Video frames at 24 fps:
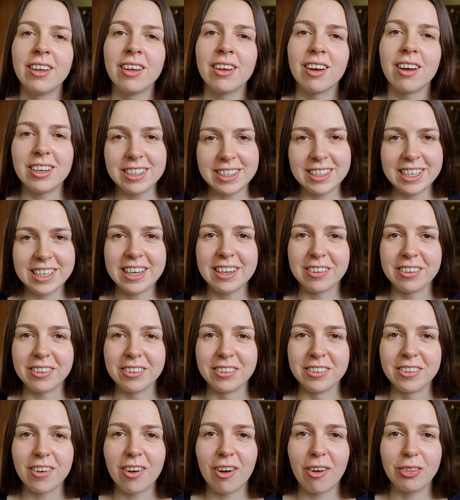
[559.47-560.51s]
Until,
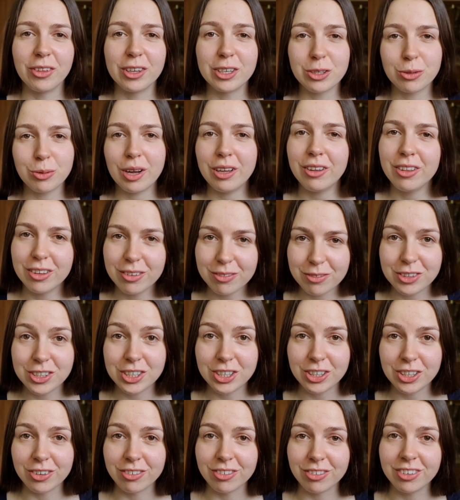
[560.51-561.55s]
on the 12th of
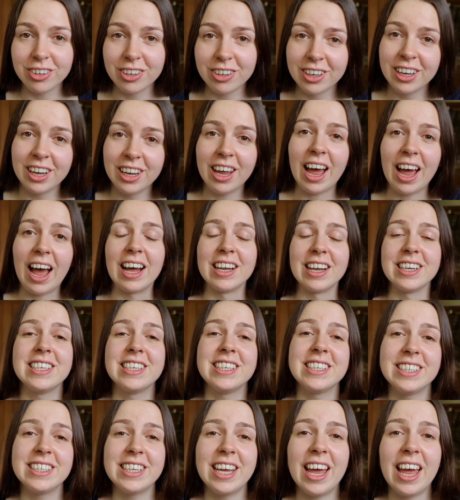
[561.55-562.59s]
June, at
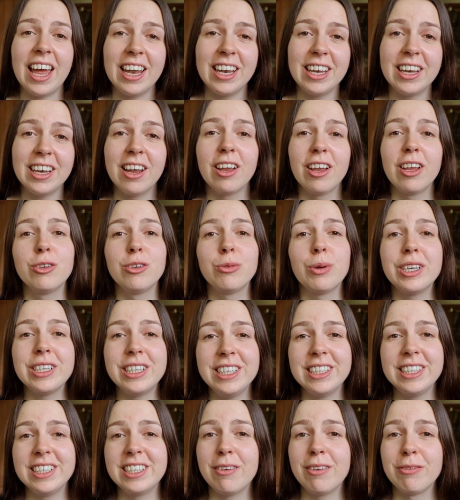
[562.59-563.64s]

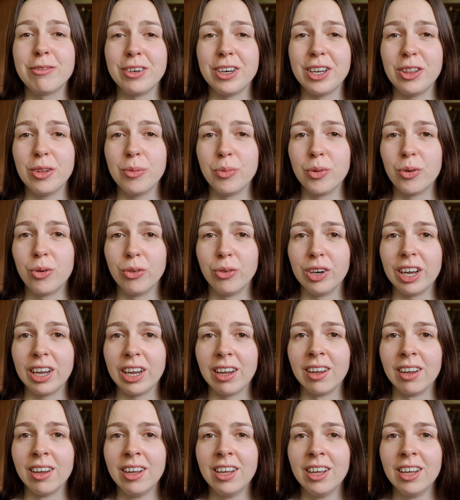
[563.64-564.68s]
10:27 in the morning,